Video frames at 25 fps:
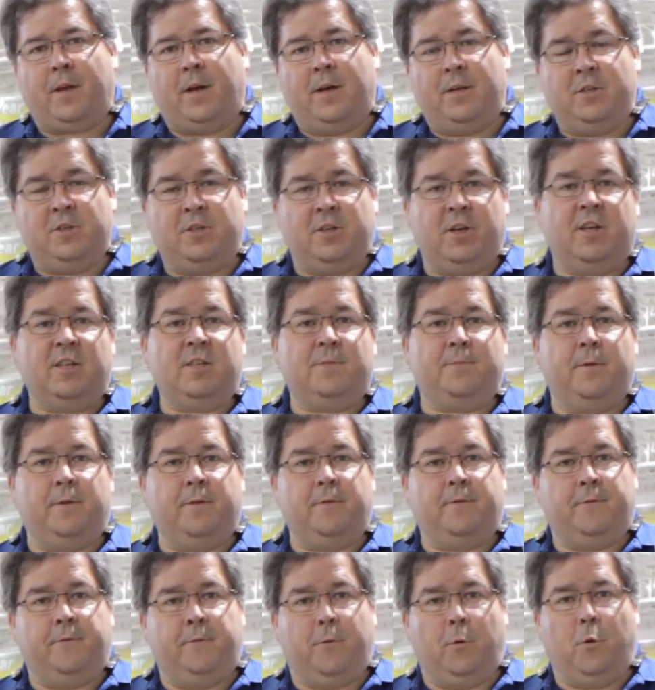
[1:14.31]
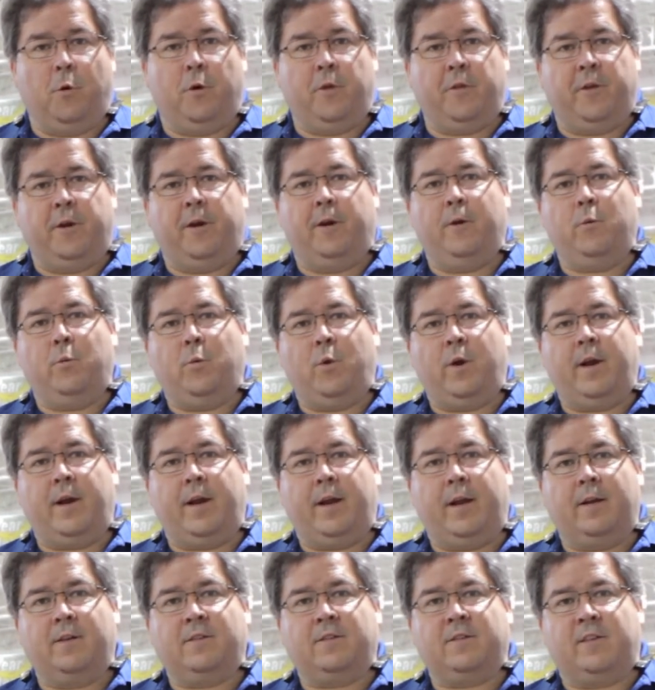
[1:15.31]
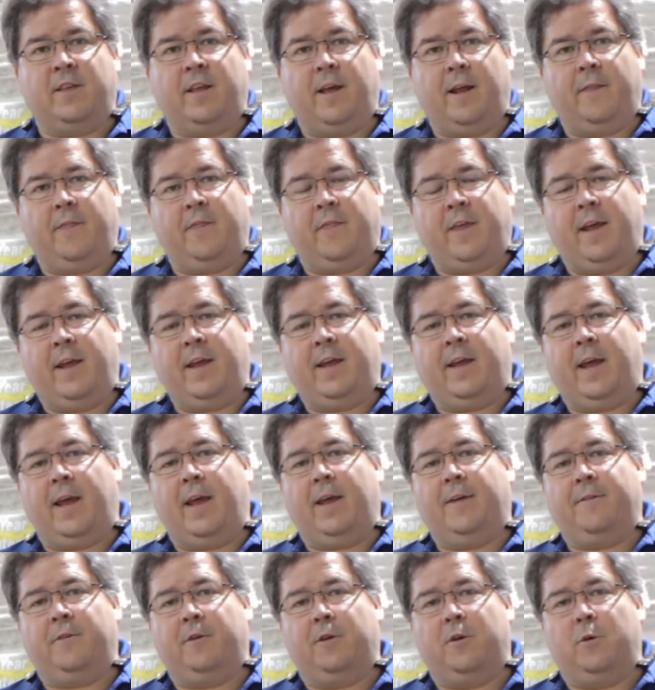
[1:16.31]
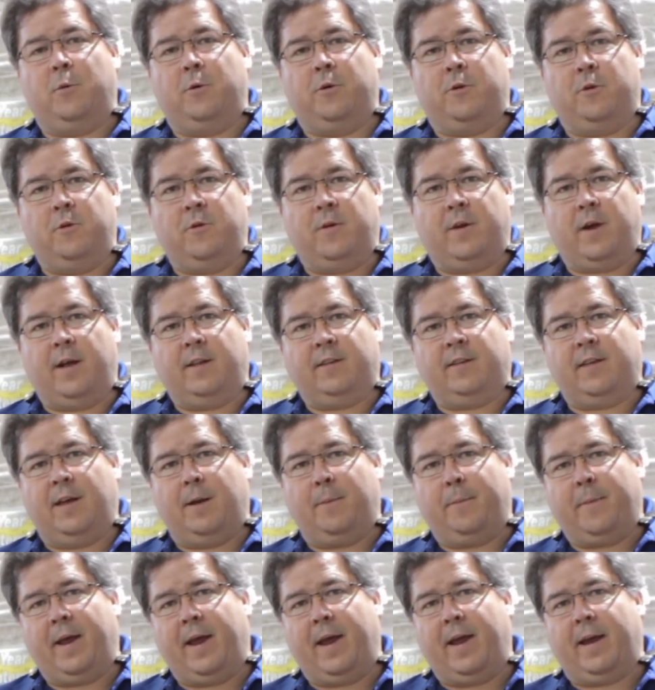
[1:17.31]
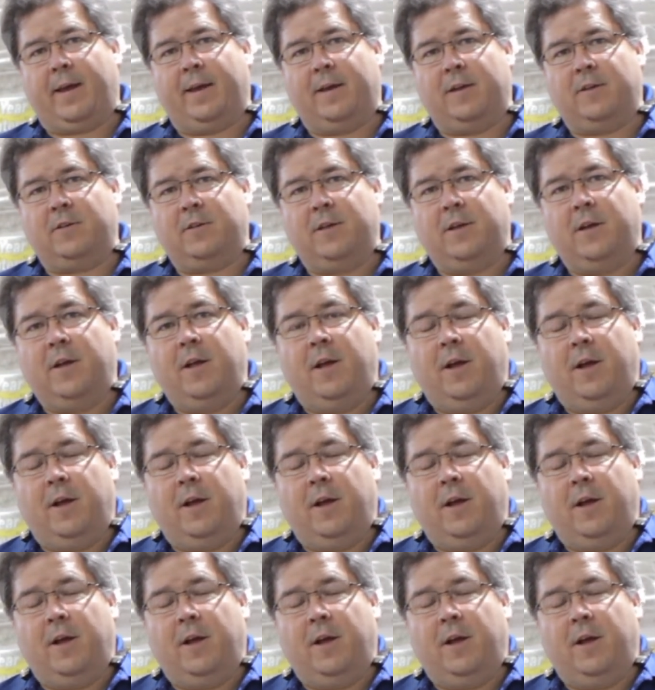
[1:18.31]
adjustment for their range that they gave you when you got that package